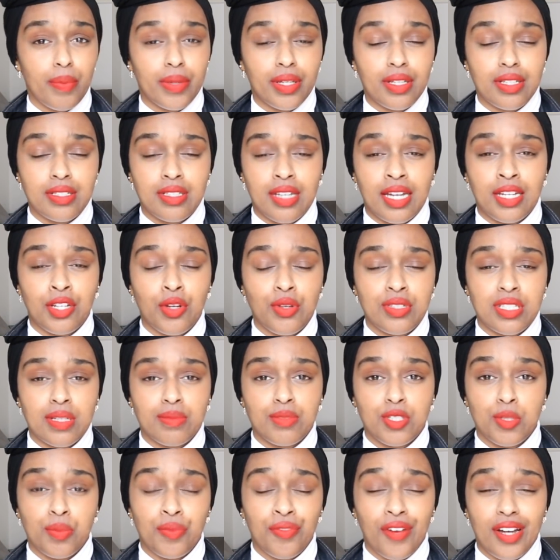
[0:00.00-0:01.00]
because I know some
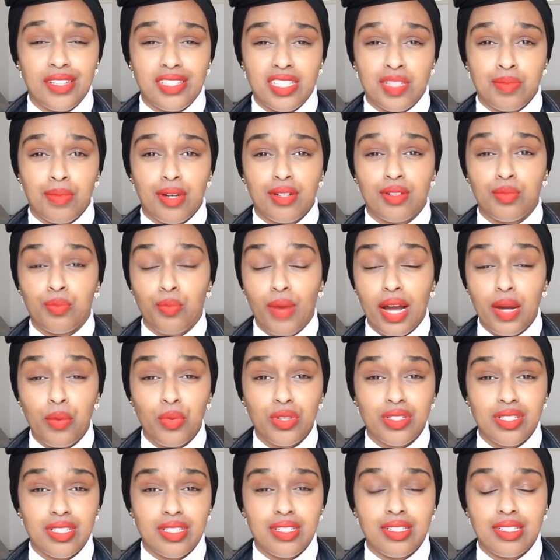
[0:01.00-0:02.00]
supervisors might
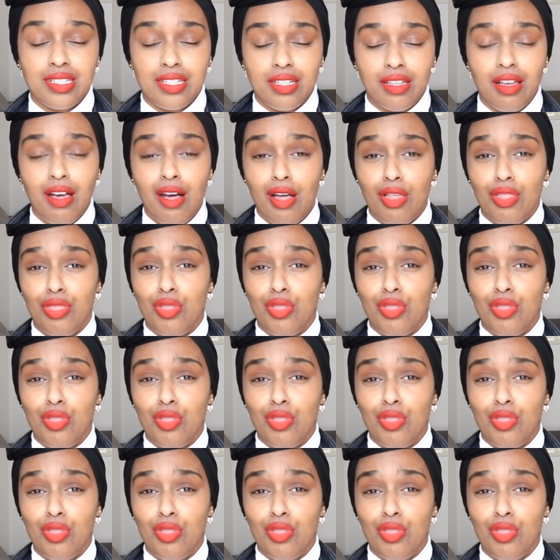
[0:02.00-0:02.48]
want to see